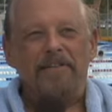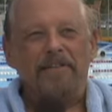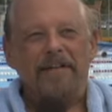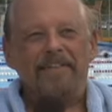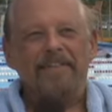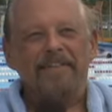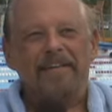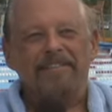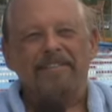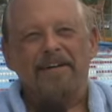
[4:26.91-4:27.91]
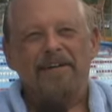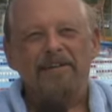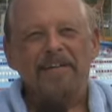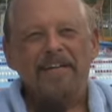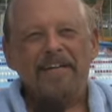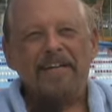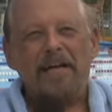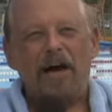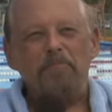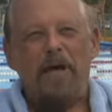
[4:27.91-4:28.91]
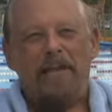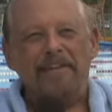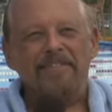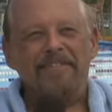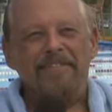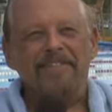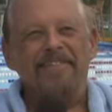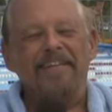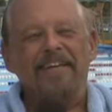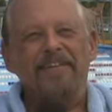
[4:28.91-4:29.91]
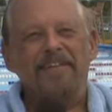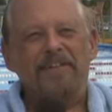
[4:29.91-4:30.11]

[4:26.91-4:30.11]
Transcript: You know, I think that's how God made us, and I